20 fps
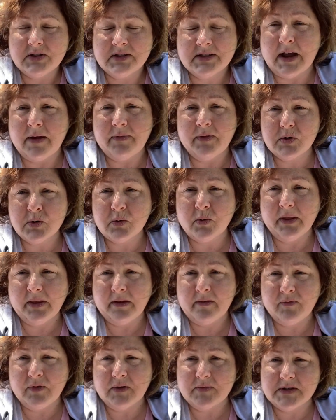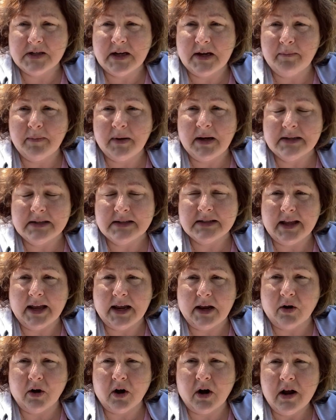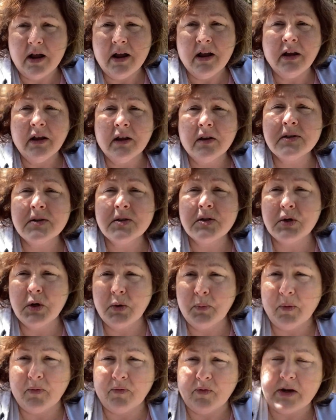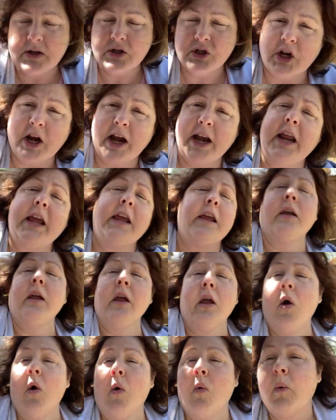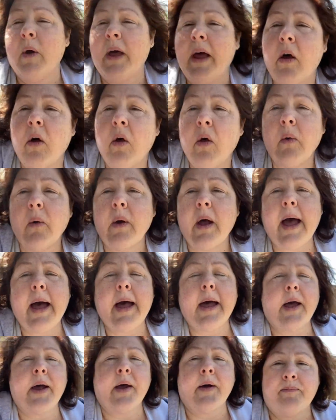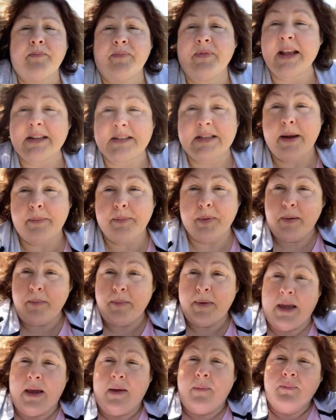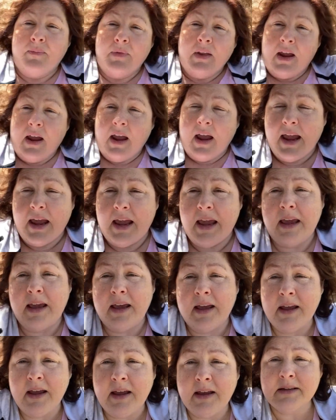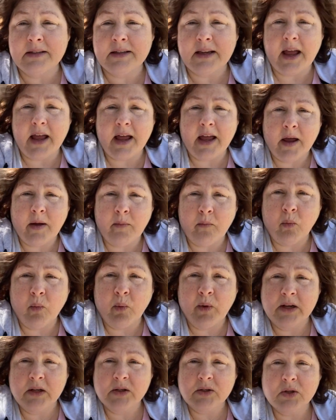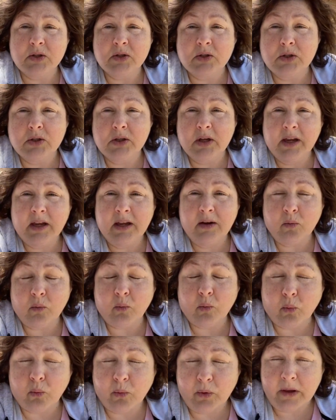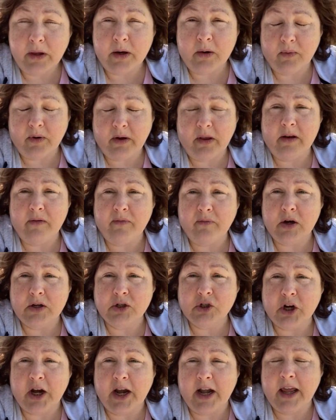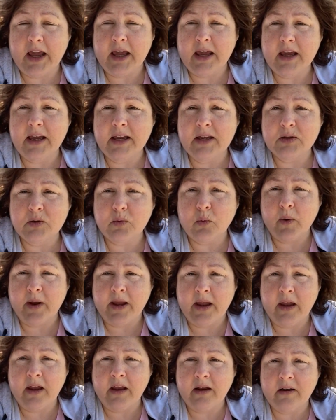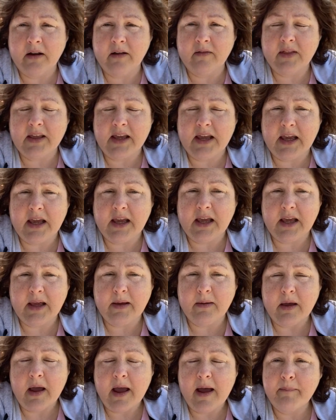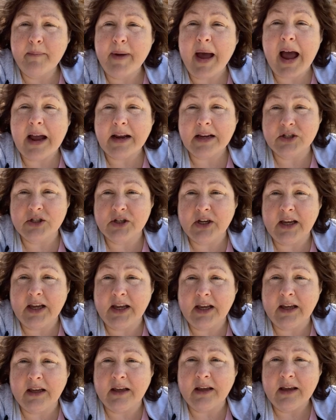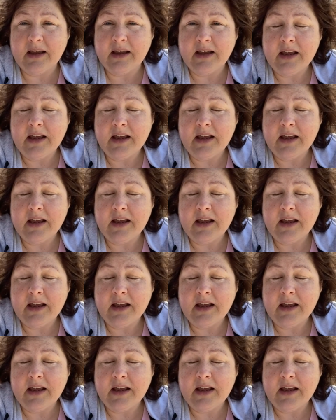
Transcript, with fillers: down the toilet 15 minutes later. Super frustrating. Well, um, that's happened to me. And um, when it's really, really frustrating is when the packaging